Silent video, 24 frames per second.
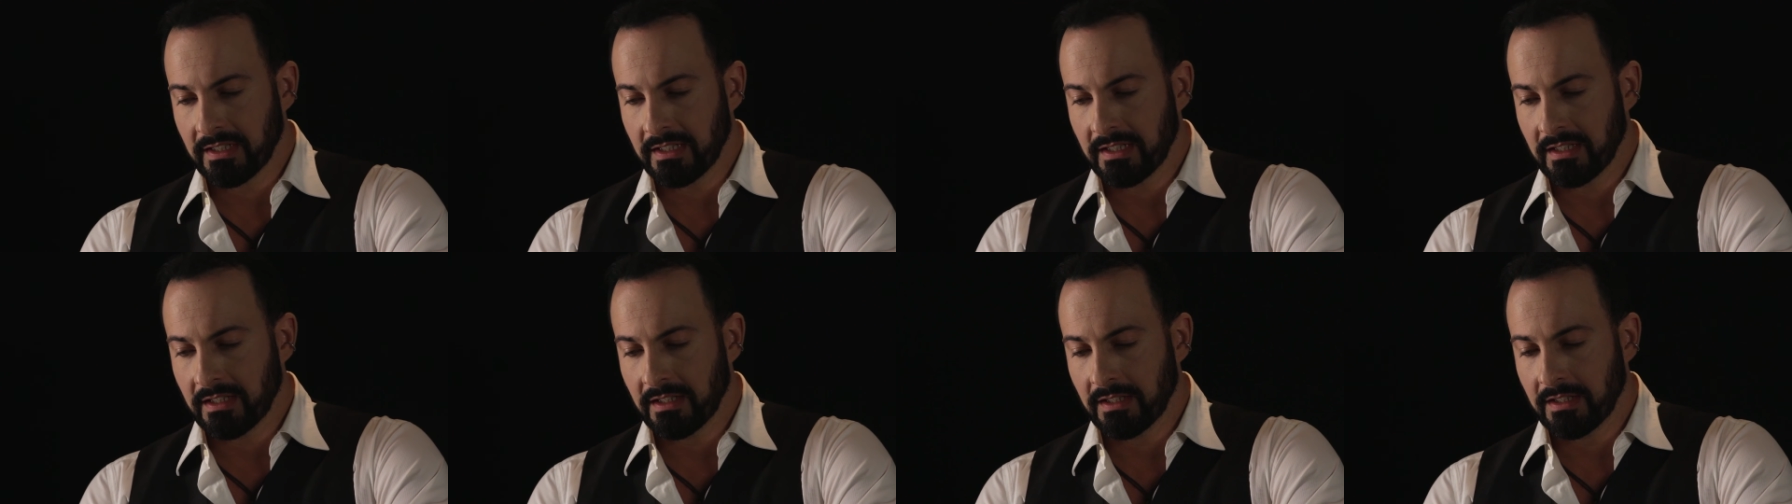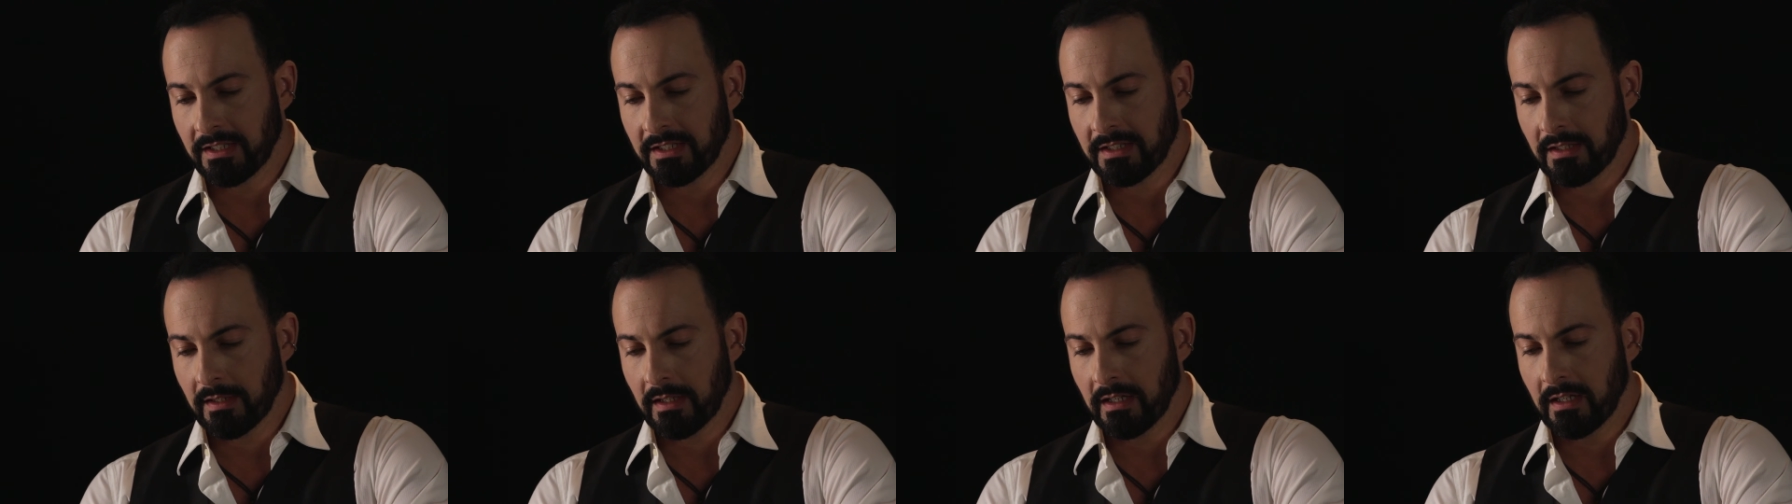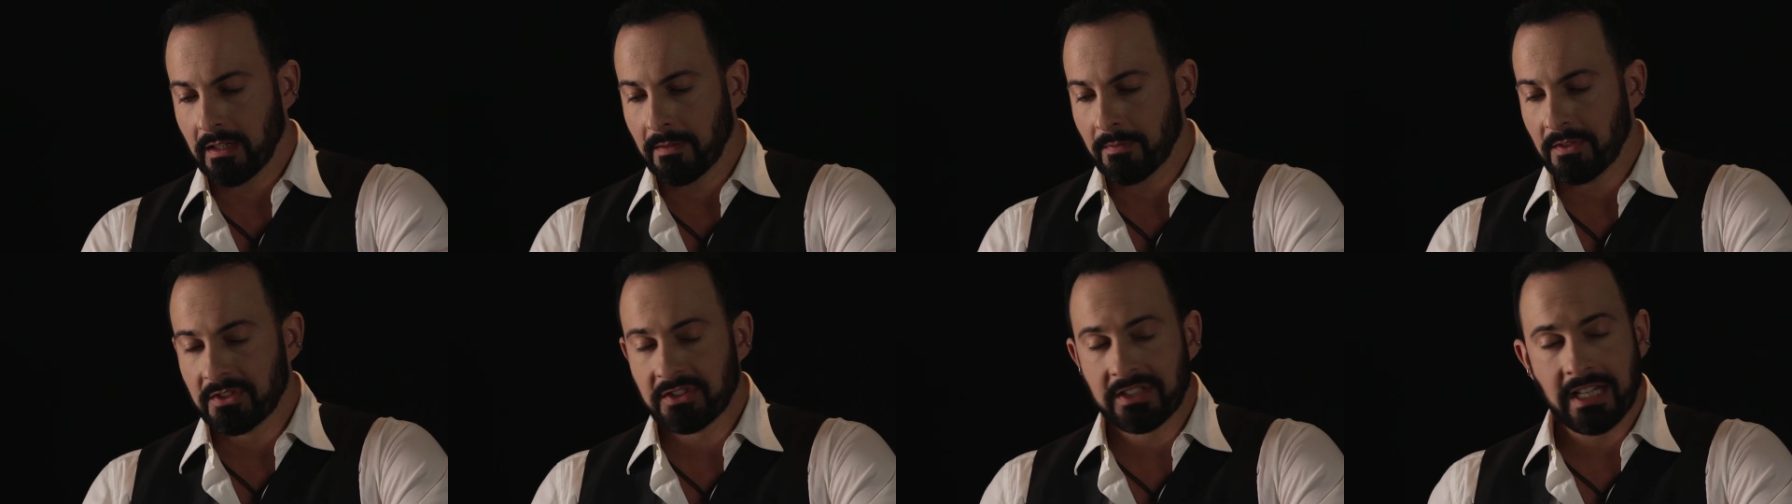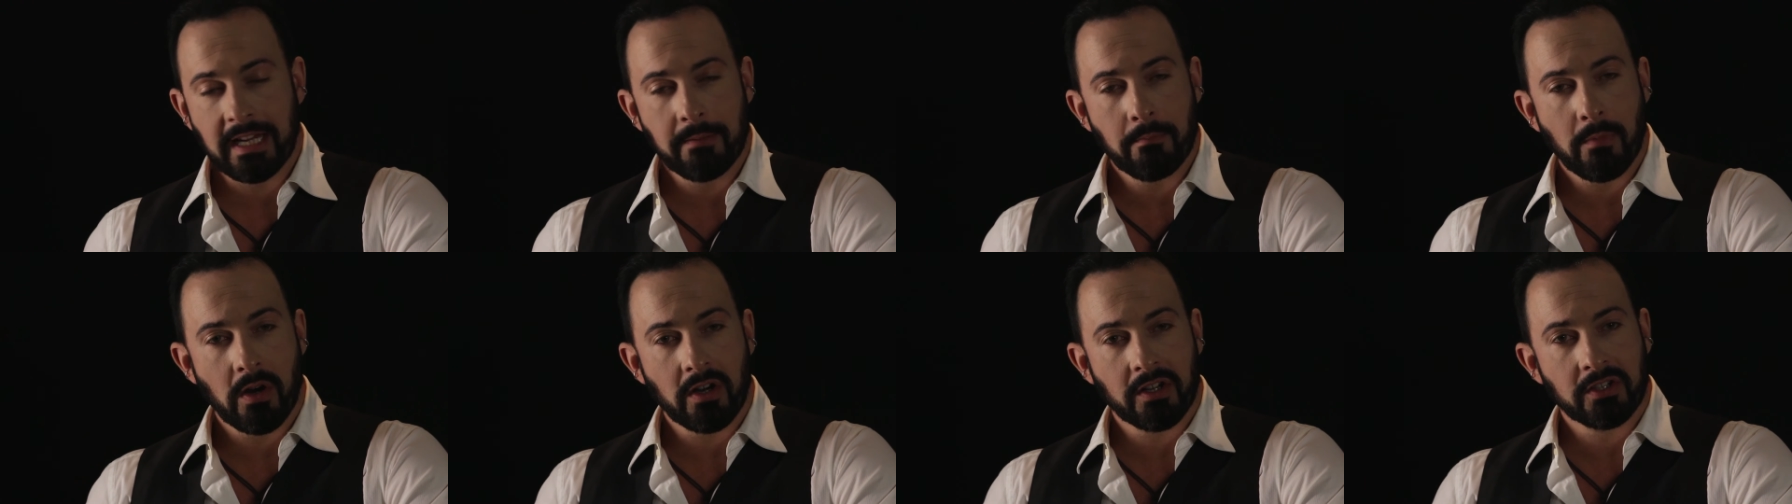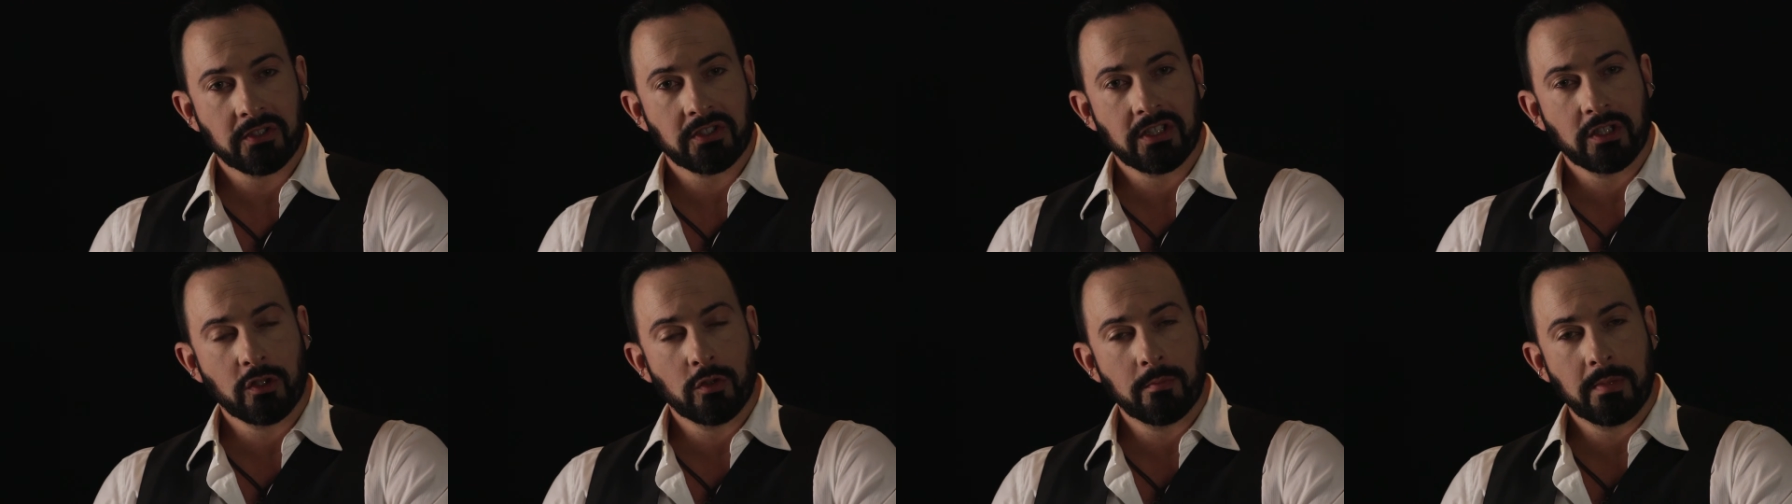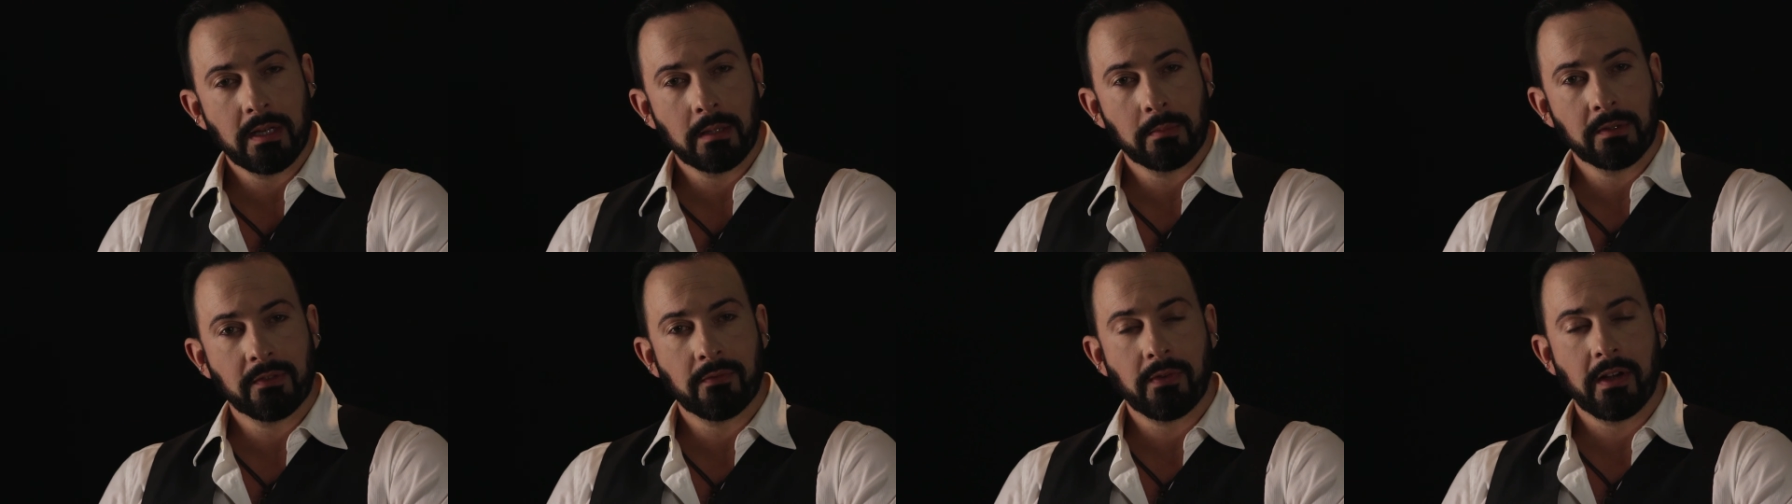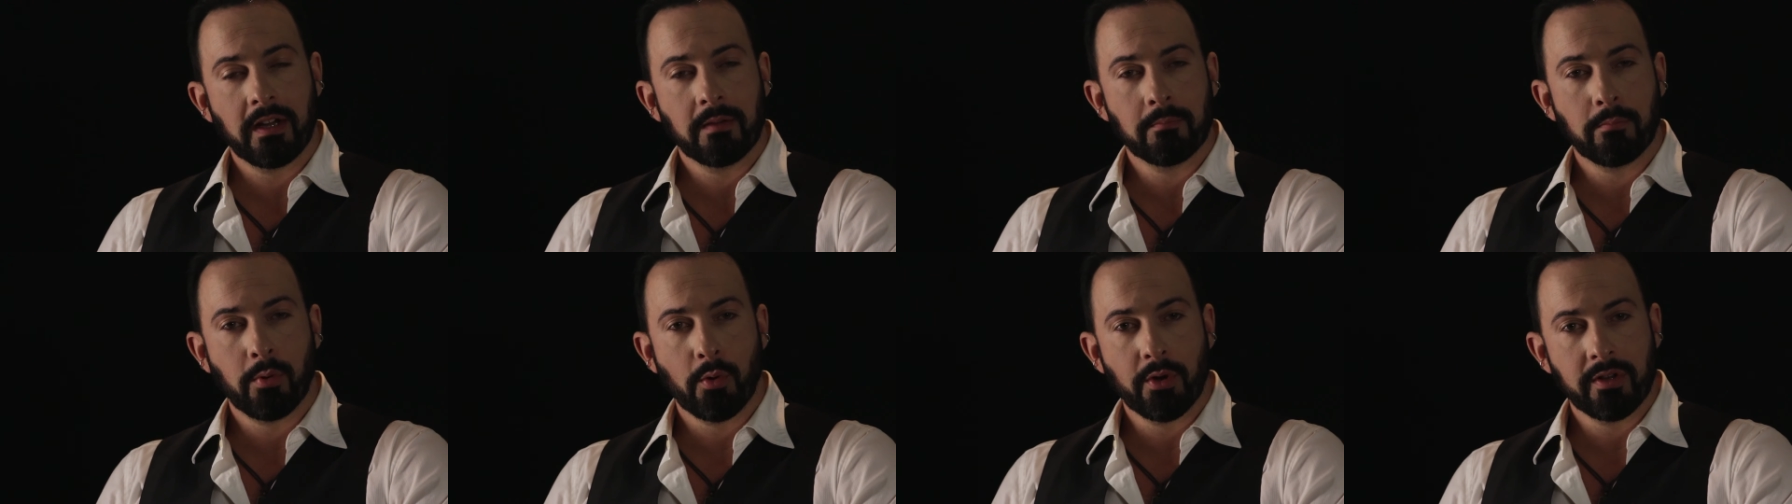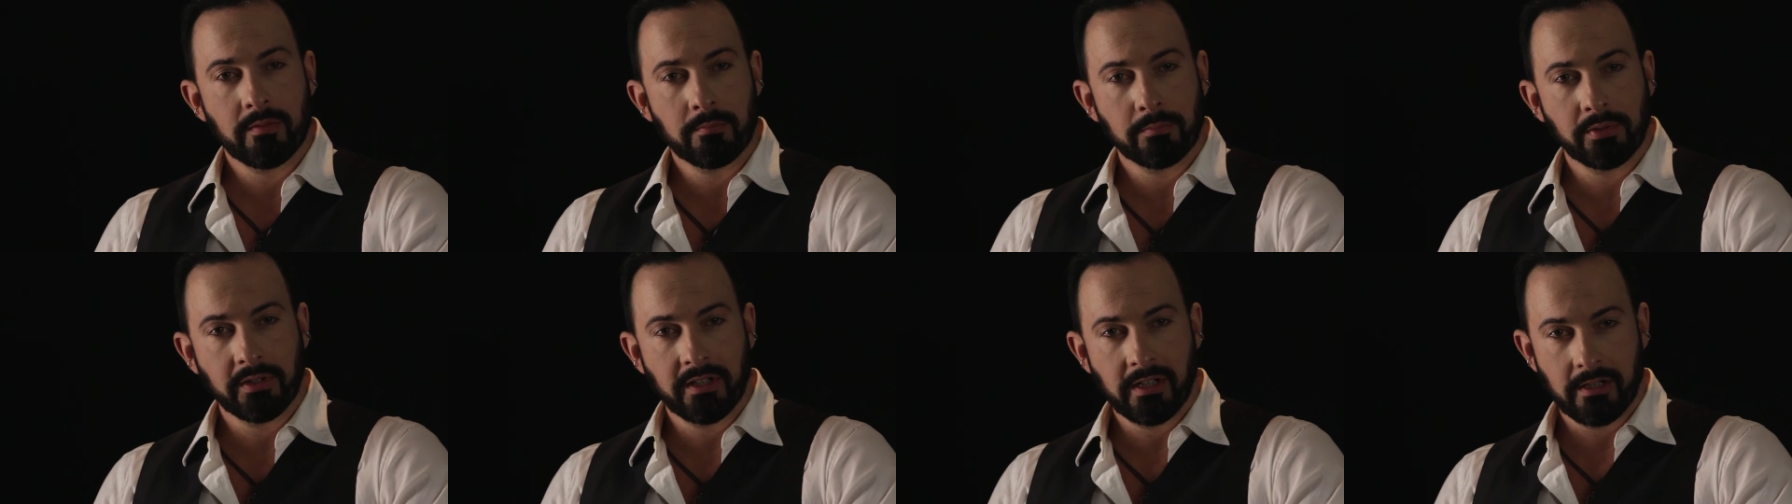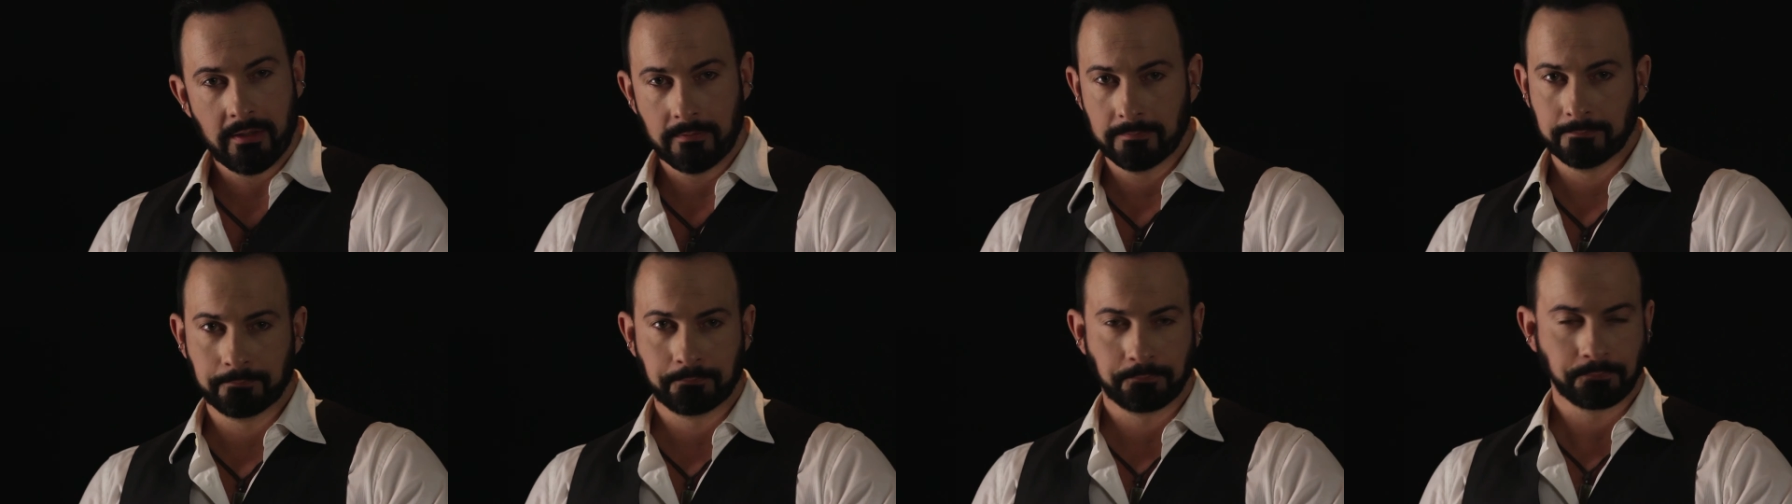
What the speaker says: in the same markets that you'd be able to find Blyd Blair.